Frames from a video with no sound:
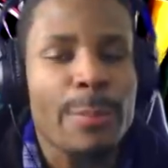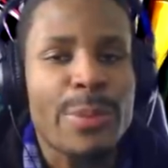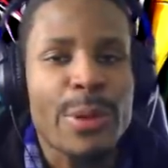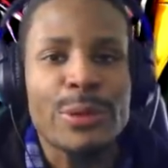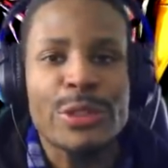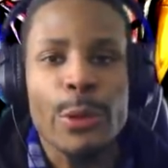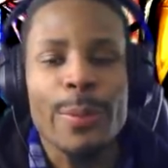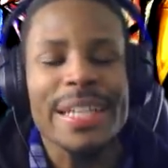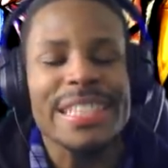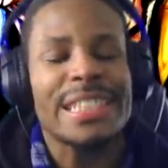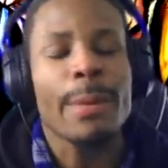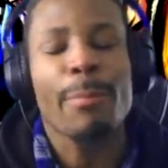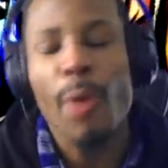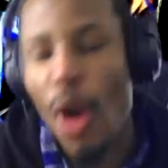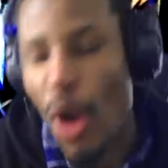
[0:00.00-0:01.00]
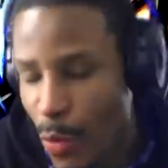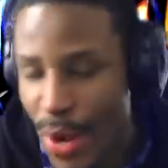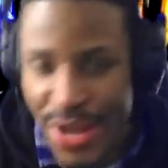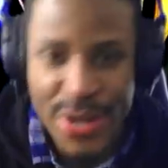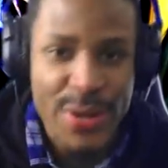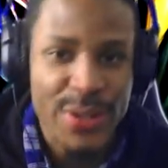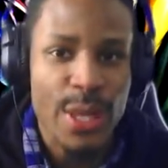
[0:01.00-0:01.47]
up, YouTube? It's your boy,
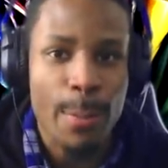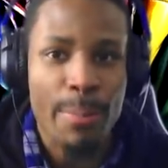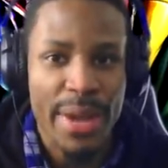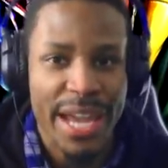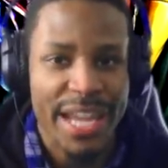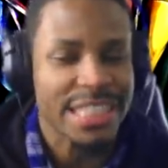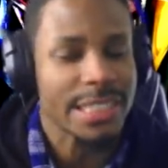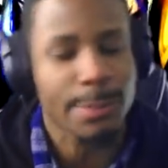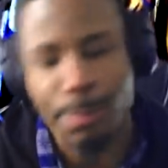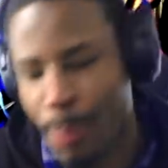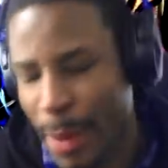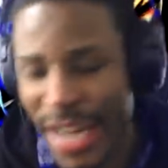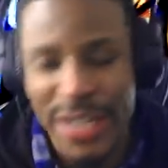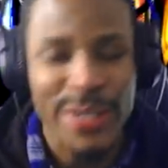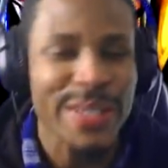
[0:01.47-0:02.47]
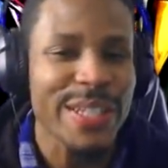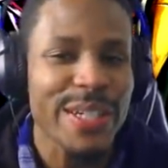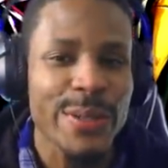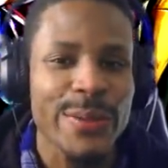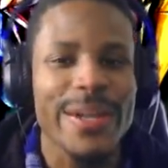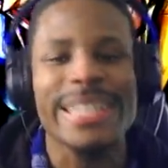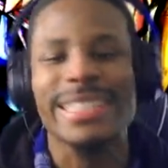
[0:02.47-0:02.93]
Riku the Best. Better than the